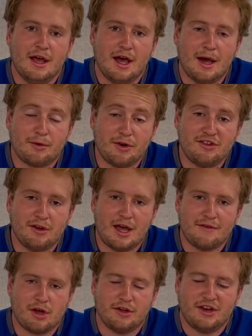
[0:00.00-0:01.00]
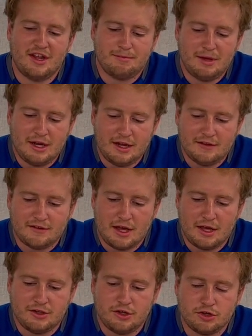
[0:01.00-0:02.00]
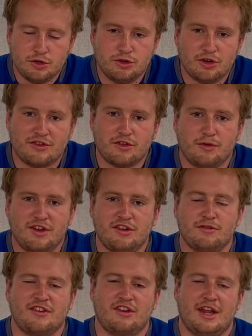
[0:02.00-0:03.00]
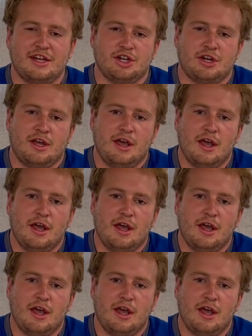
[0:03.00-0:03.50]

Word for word: Um, the reason I've called today's meeting is uh, to, to, address the recent resignation